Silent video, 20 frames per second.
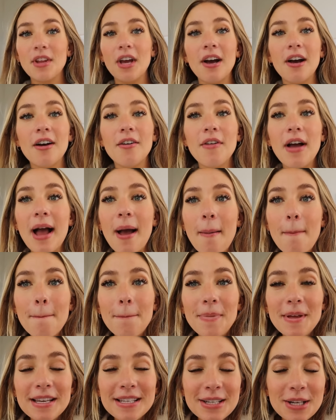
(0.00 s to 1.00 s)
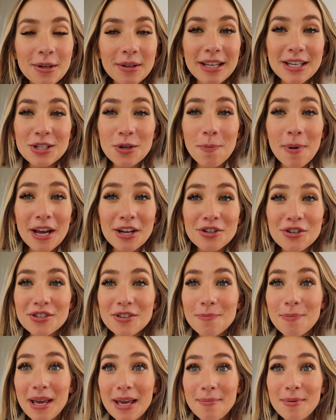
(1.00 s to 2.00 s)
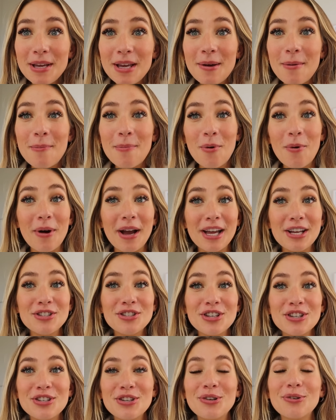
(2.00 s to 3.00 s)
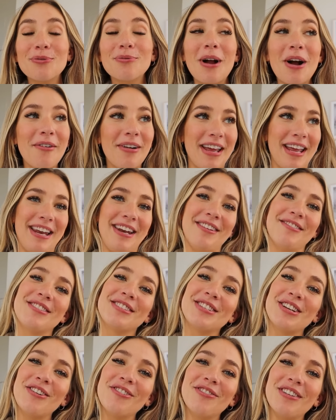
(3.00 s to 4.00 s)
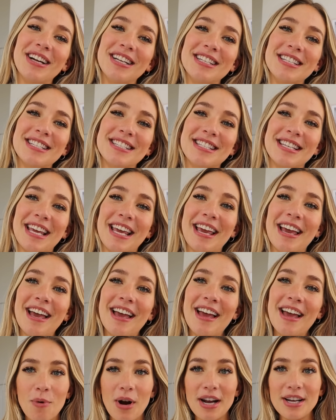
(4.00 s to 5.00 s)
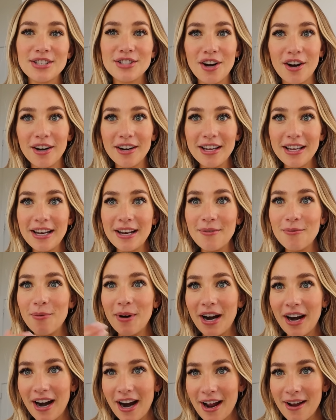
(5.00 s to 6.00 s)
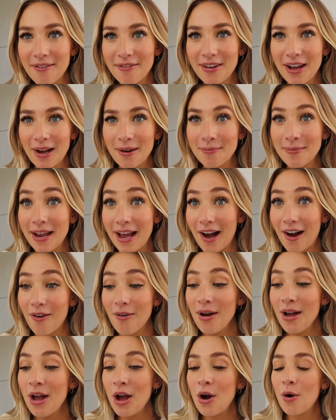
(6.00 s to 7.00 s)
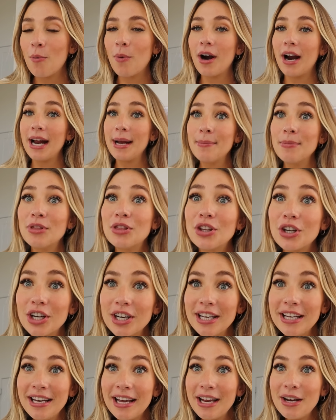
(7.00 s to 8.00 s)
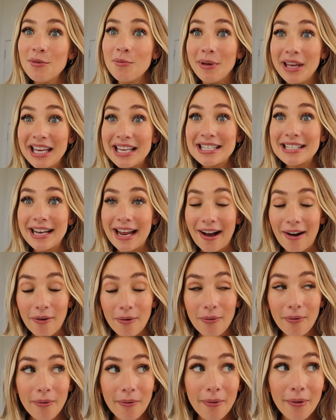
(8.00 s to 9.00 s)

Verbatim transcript: Uh, these are these are pictures of baby boy just growing and it was so fun to see where I started and where I've come now where I'm 39 weeks now